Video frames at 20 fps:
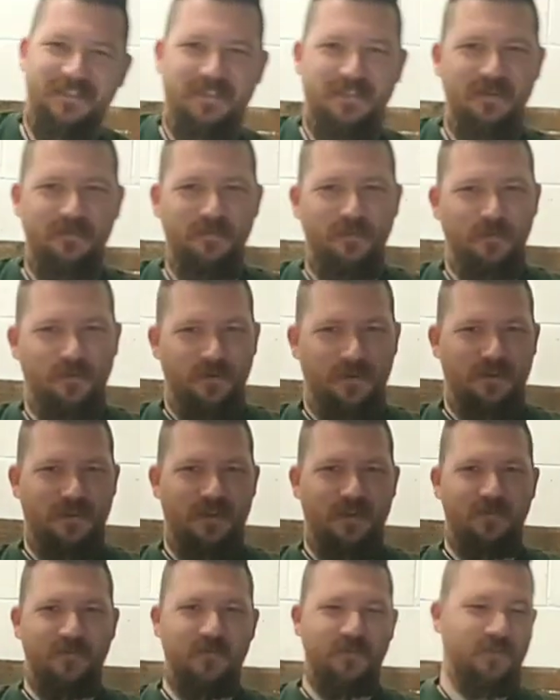That's something to watch
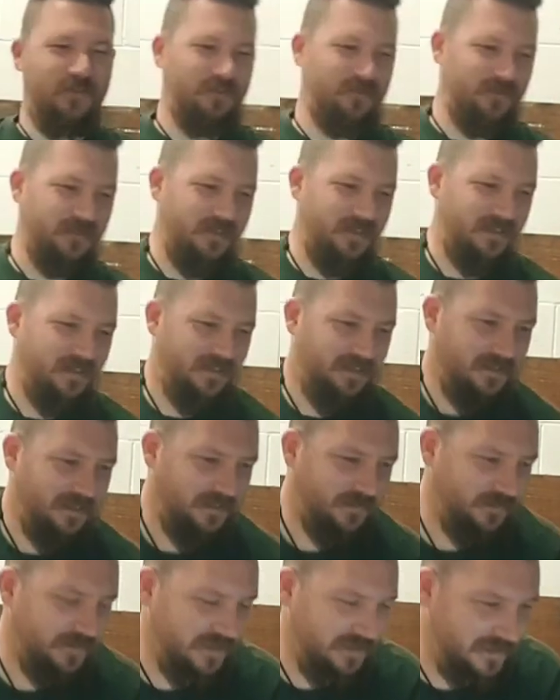out for if,
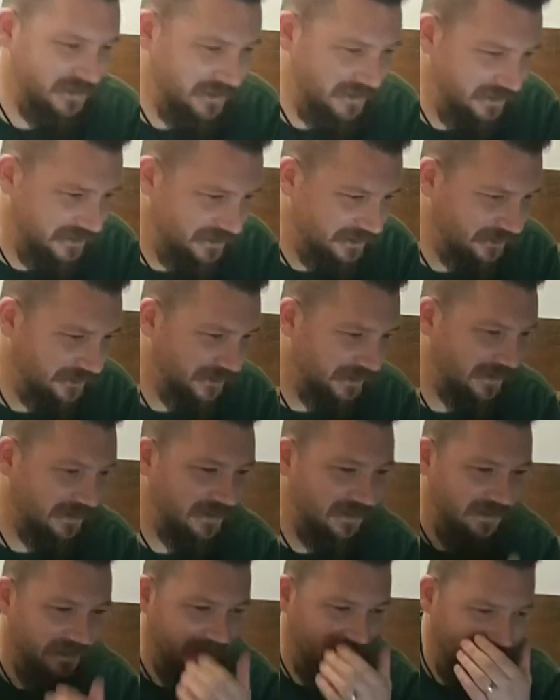if you decide to do
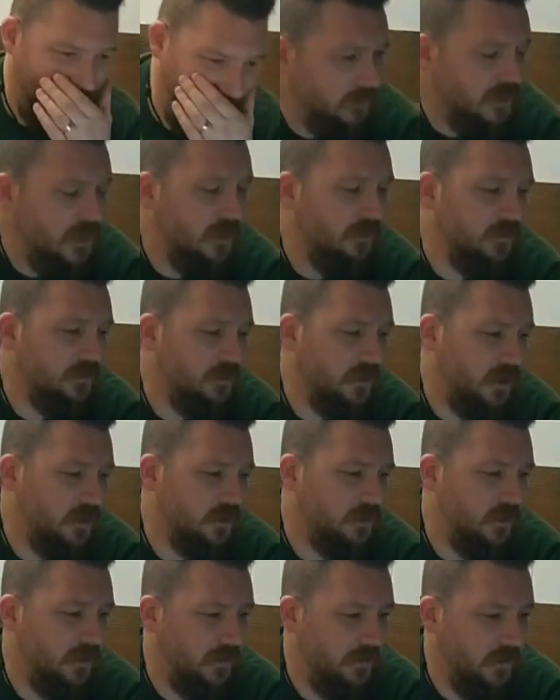that. And there's
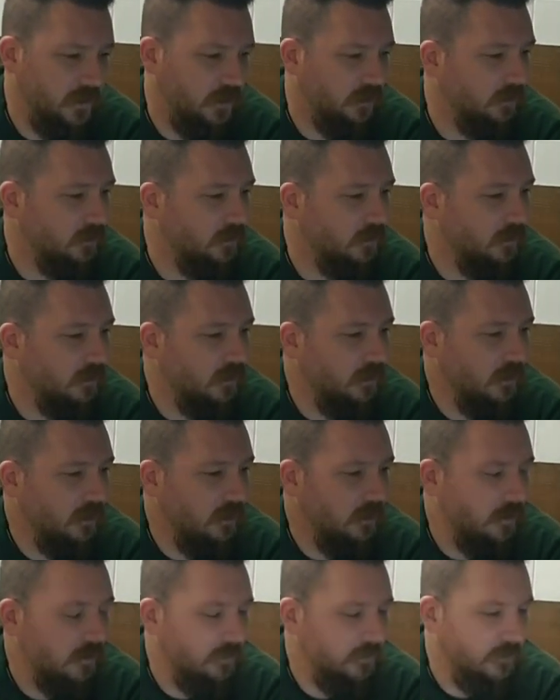actually a thing
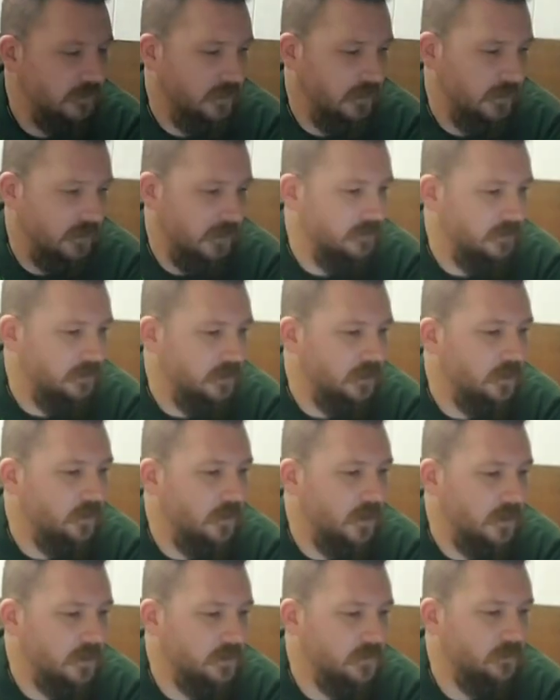on the
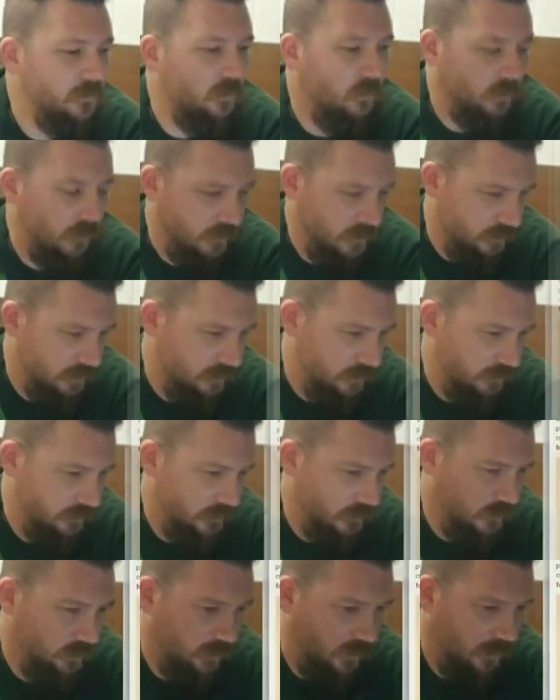U.S. Forest
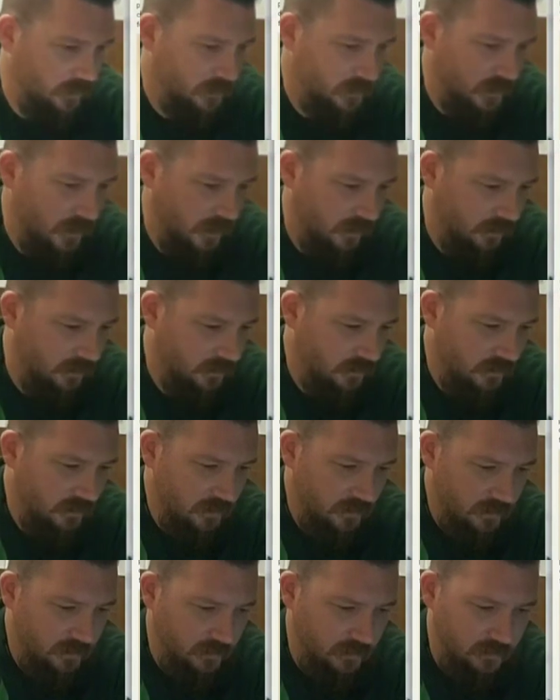Service website
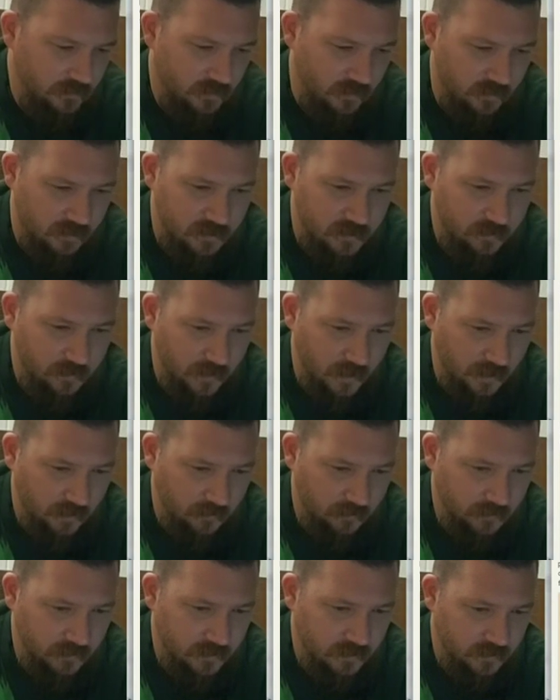that talks
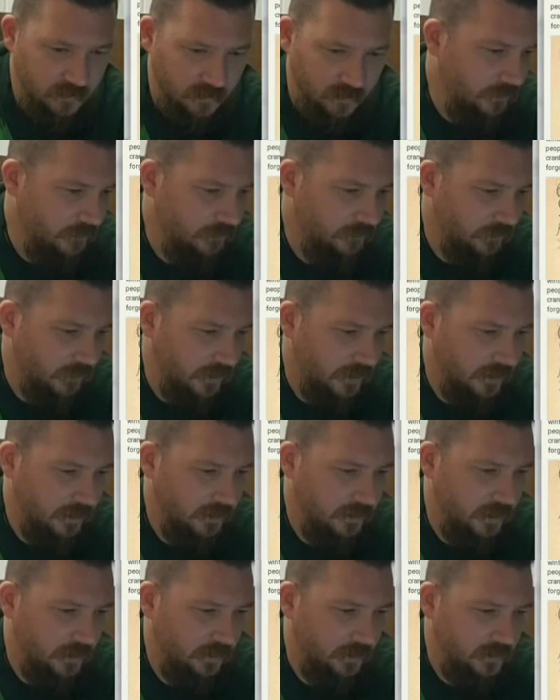about fly
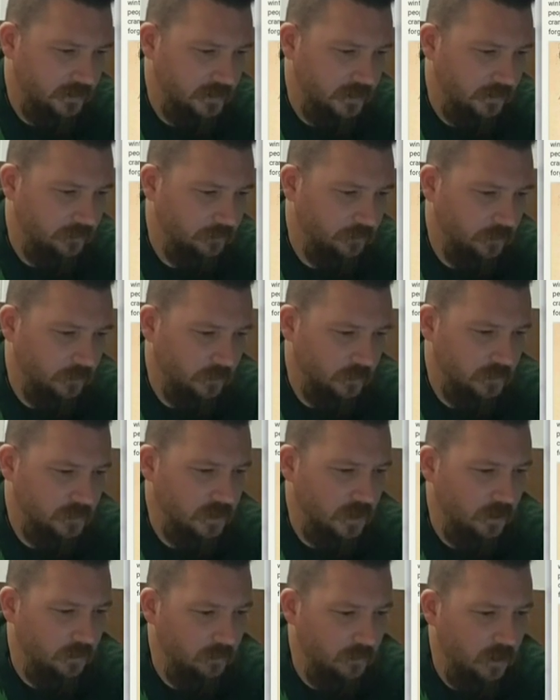agaric's influence
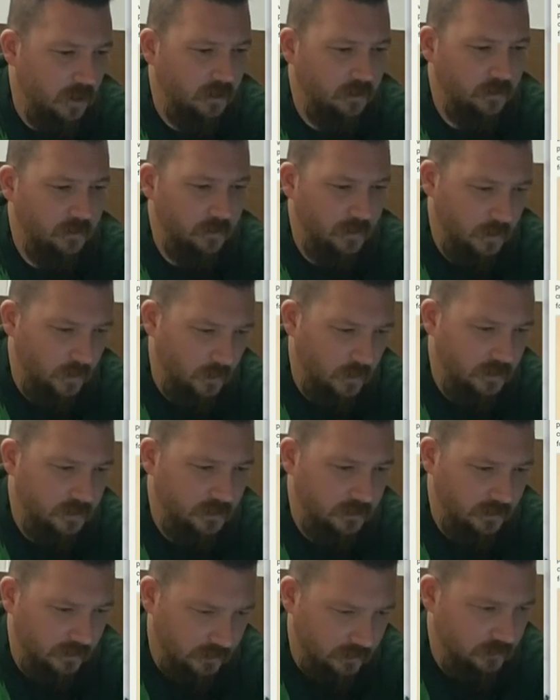on modern
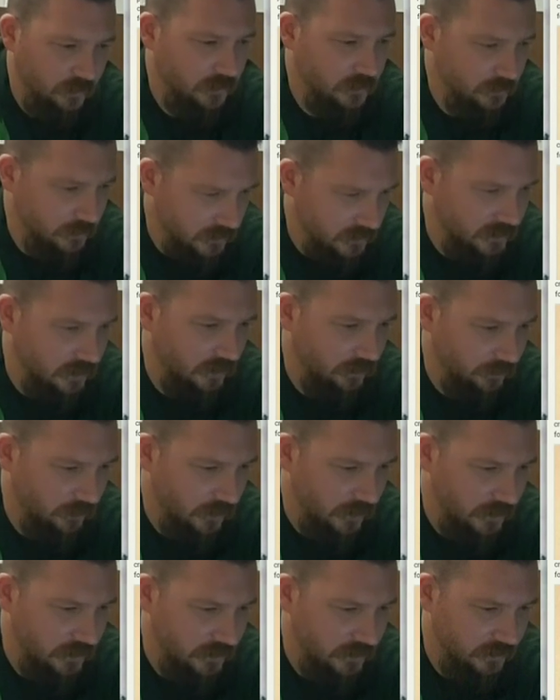midwinter and Christmas
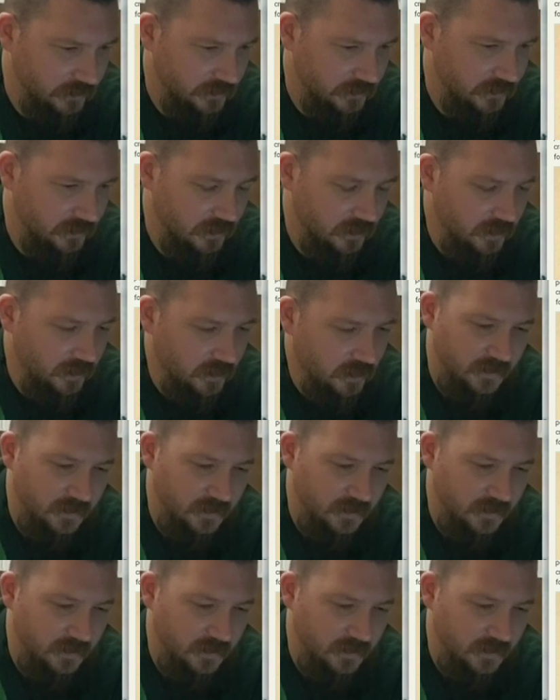celebrations.